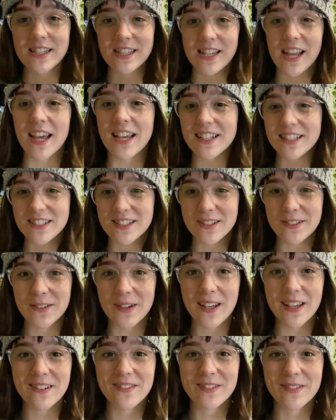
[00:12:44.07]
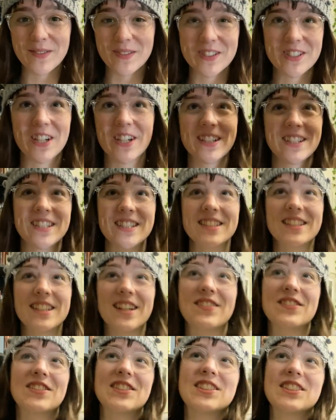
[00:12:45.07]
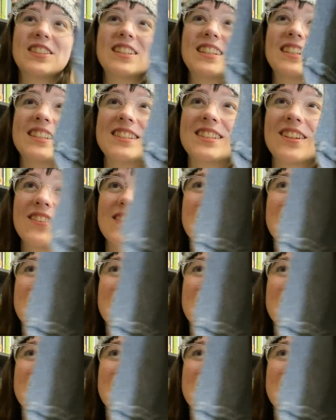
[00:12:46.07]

days away from starting this. I'm just so